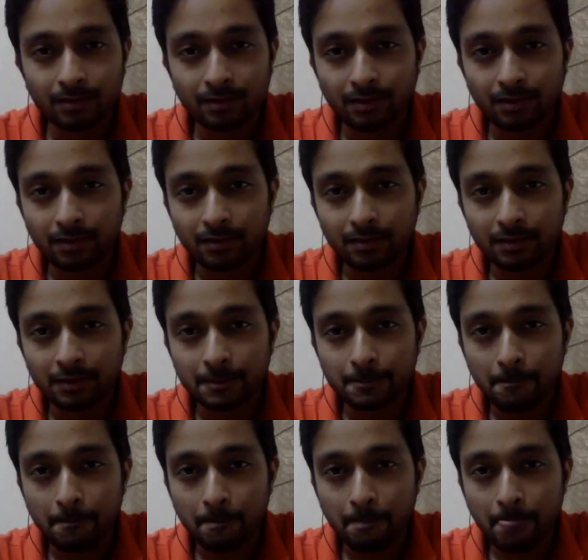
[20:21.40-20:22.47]
uh,
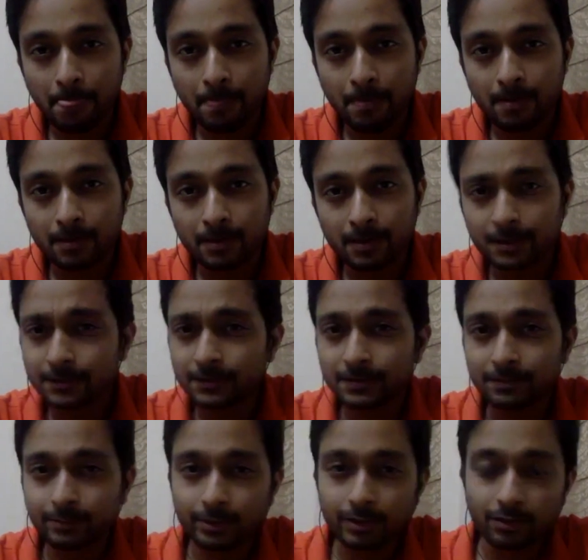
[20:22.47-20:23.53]
it's
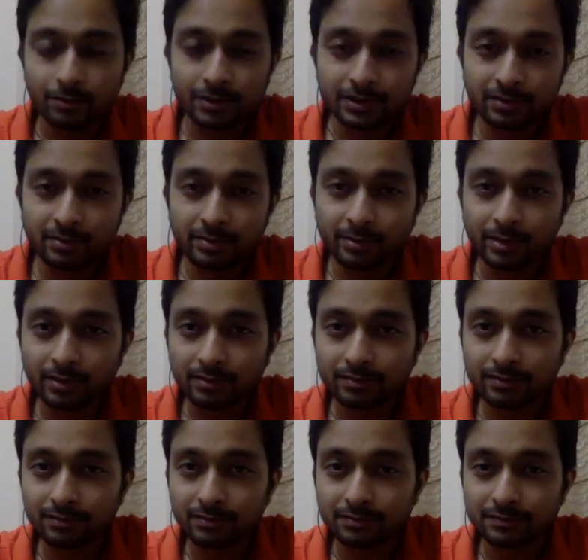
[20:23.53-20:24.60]
worked out reasonably well.
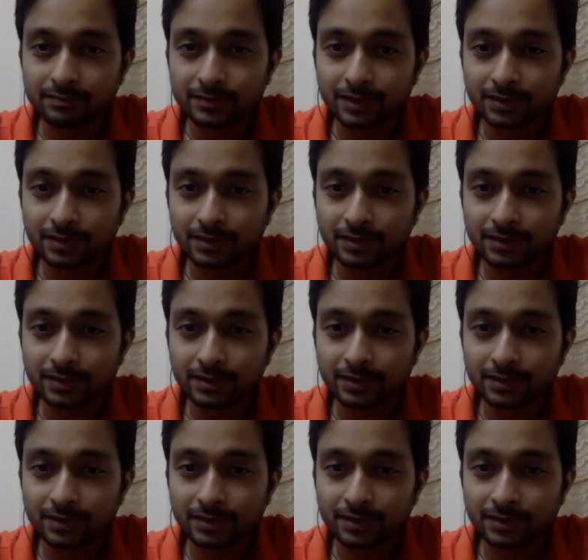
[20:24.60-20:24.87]
So yeah,